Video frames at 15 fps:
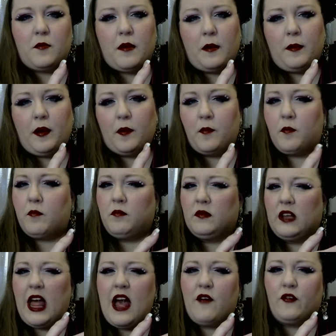maybe a
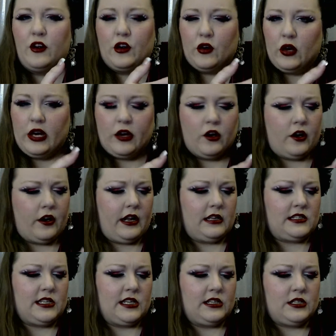lavender
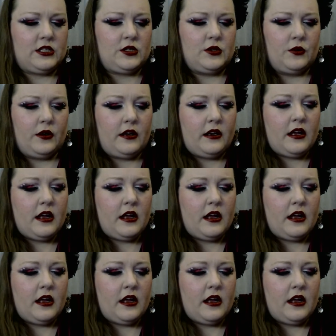iridescence to it.